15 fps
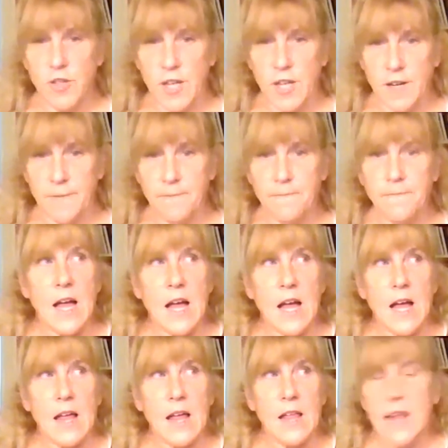year.
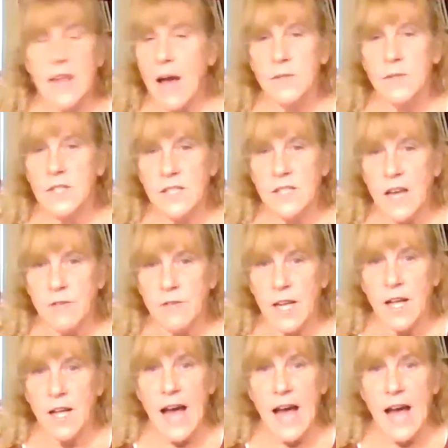That was astounding.